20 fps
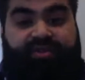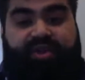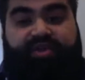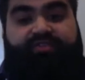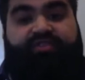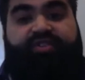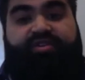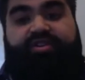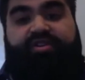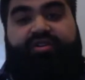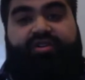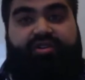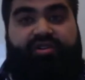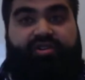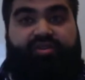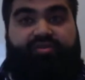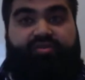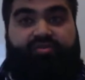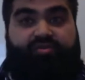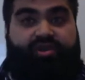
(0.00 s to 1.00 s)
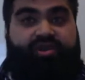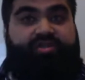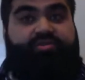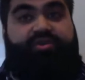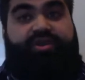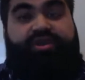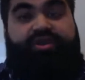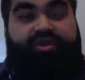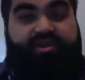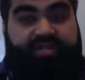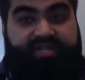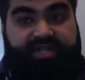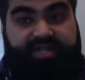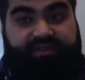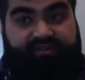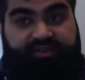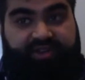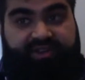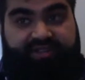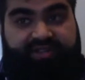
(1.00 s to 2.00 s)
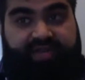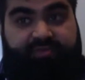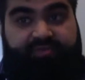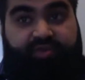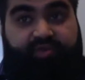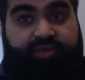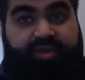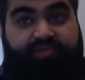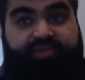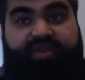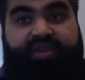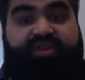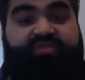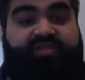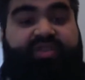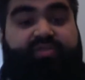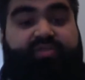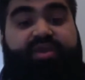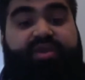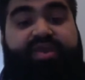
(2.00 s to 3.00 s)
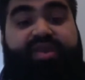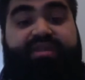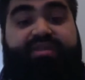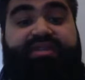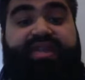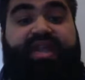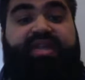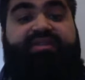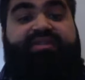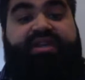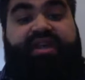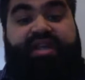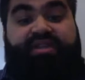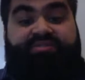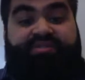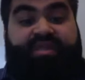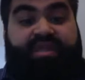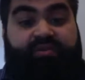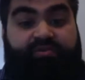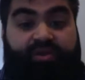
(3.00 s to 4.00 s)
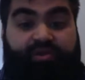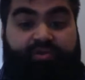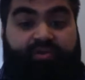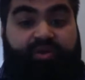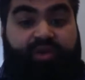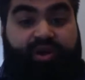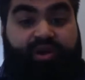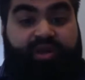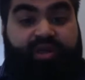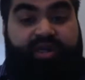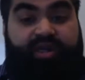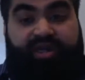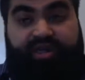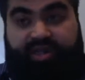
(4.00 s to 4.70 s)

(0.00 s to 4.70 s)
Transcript: whenever we do a good deed, for example, we believe that we get 10 times that reward.